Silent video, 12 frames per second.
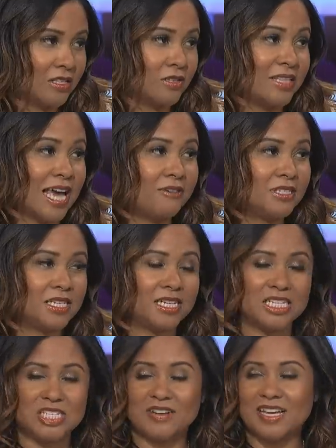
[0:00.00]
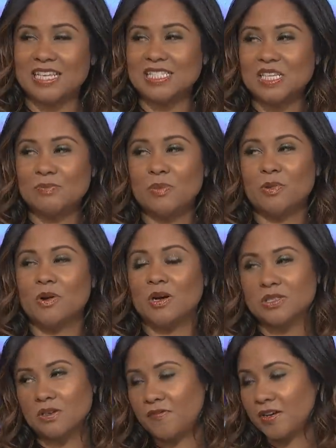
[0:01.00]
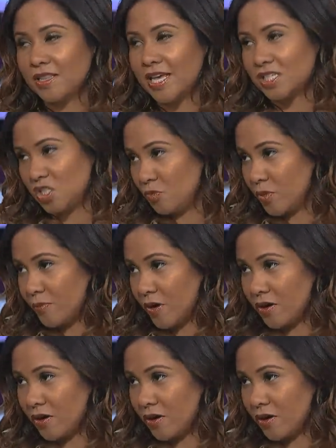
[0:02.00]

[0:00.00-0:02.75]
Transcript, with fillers: So that was an issue. And then some people also feel like Super they wanted